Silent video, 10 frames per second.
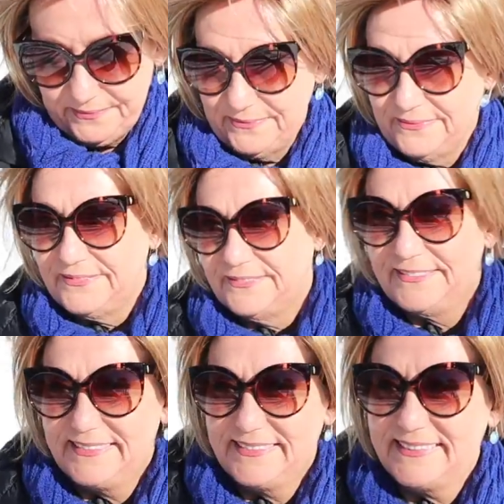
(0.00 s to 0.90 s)
pretty.
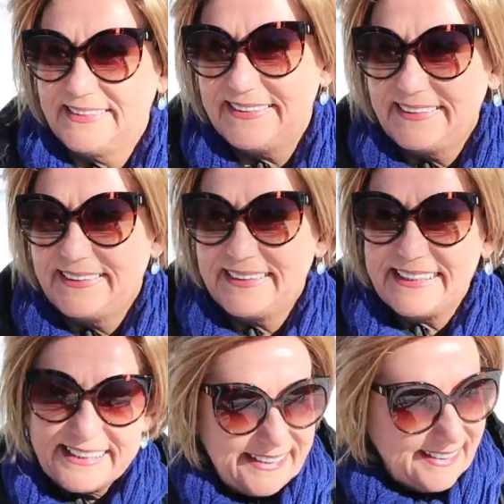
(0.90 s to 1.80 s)
So
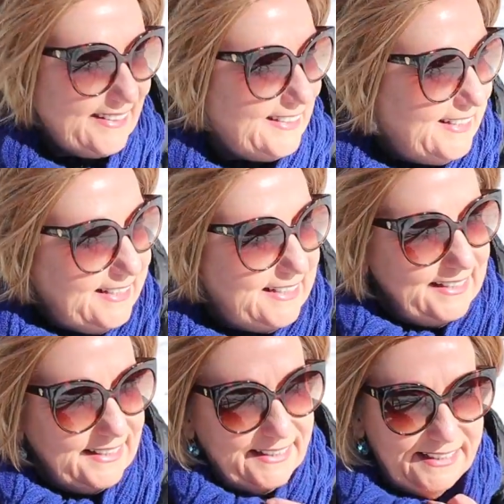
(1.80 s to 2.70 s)
this is
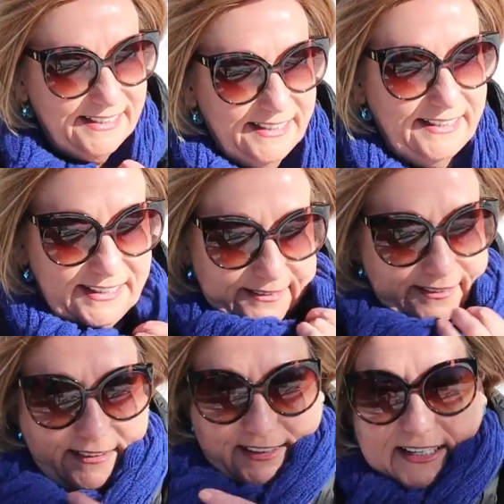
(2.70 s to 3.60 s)
basically
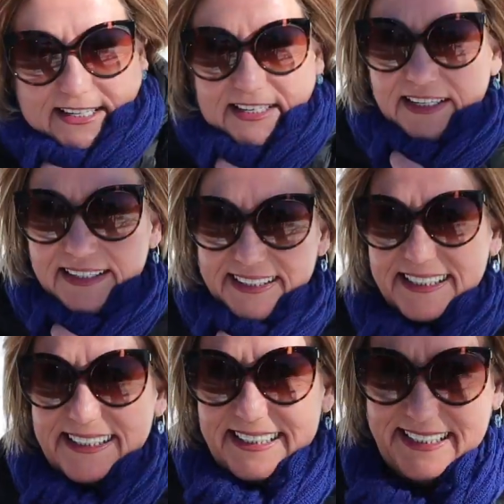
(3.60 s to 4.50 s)
a basic
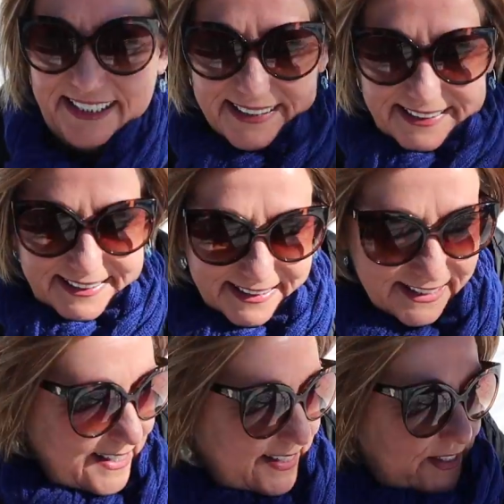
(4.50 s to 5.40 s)
cap. There
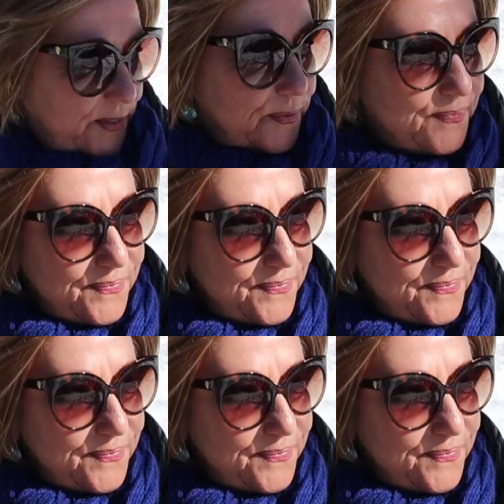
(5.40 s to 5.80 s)
is no